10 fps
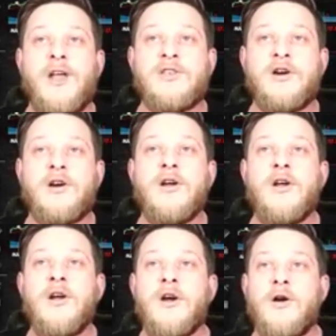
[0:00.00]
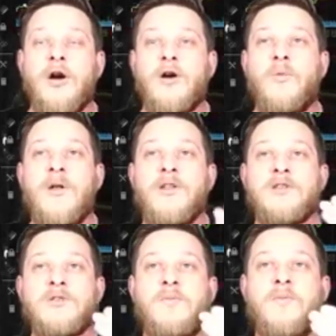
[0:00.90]
Reds are when
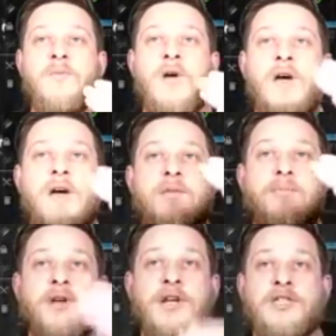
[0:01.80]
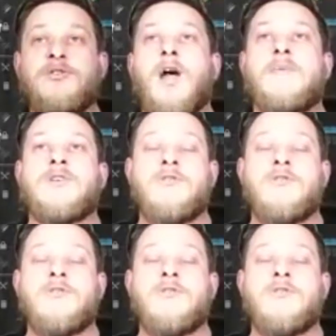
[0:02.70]
there's the price drops.